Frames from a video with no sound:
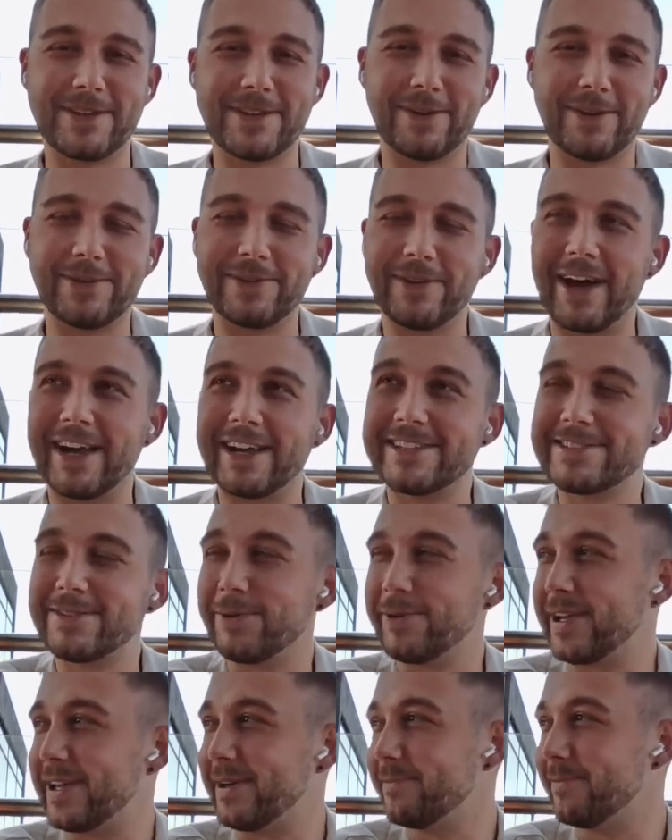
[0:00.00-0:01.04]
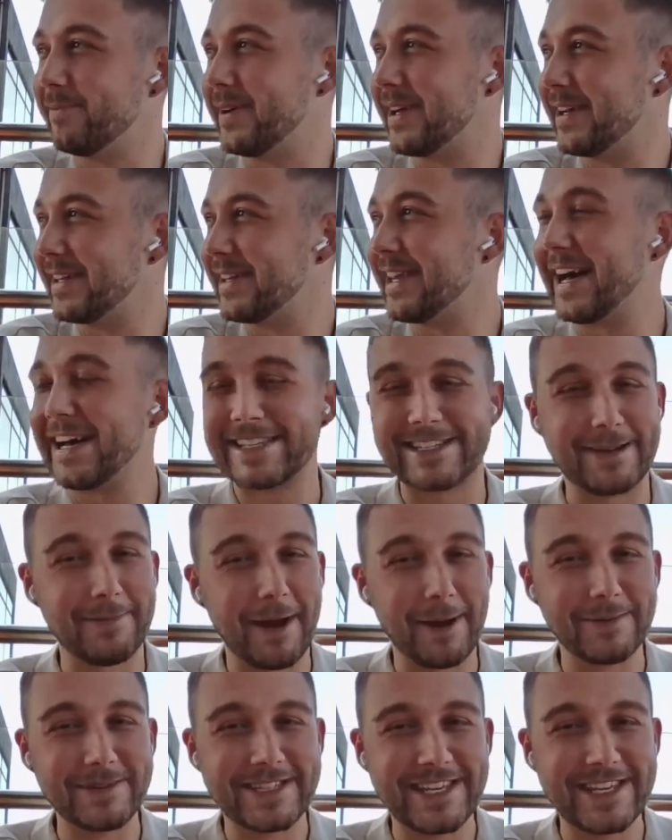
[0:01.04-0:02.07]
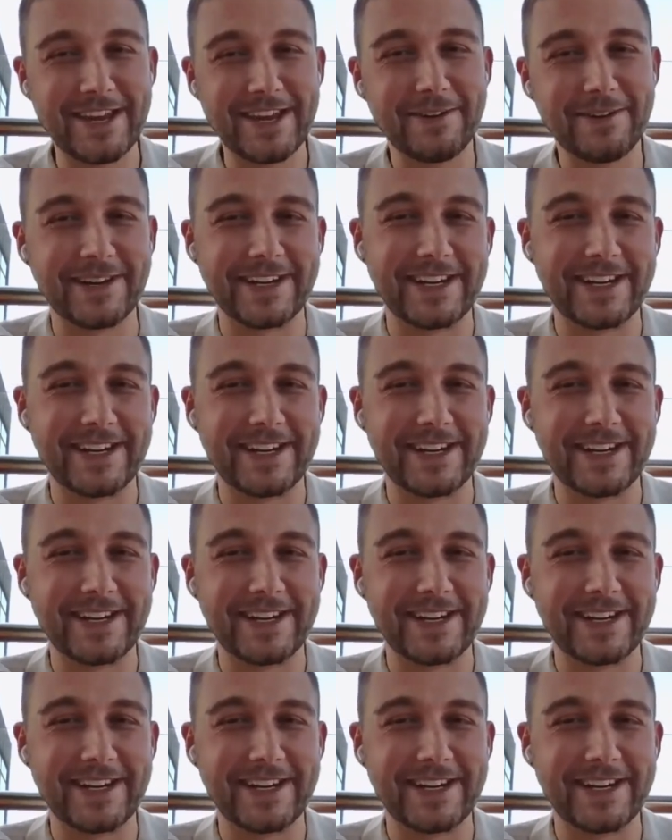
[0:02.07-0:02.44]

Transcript: So I saw him last time I was here,